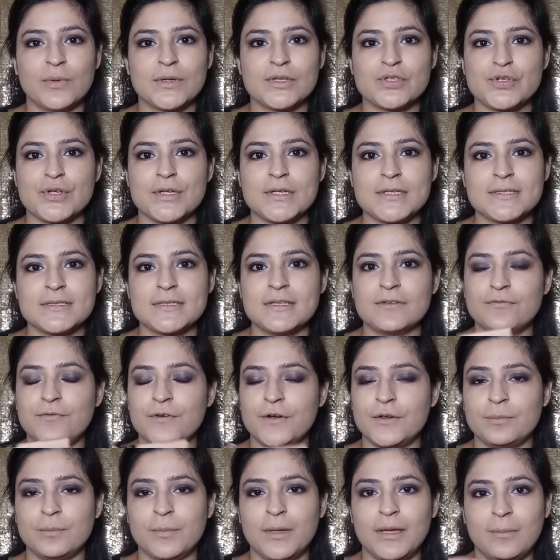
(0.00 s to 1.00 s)
which is the
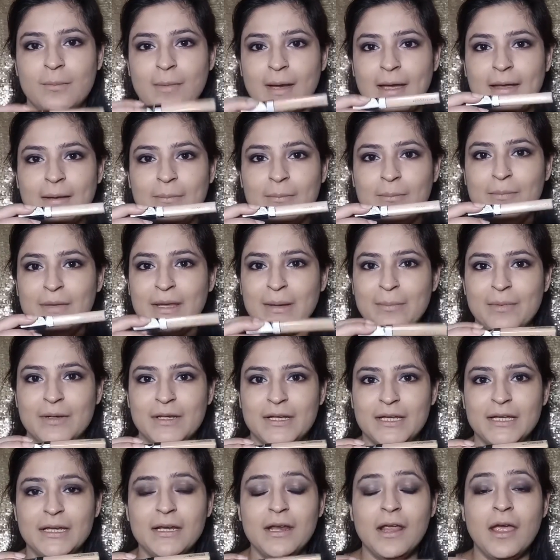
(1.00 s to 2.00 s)
Fit Me by
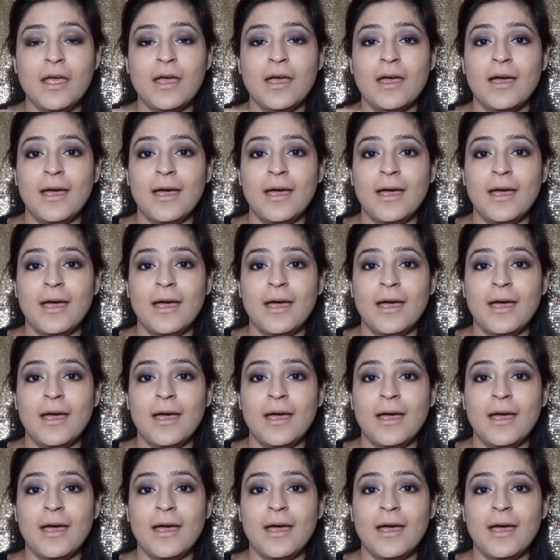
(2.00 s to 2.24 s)
Maybelline.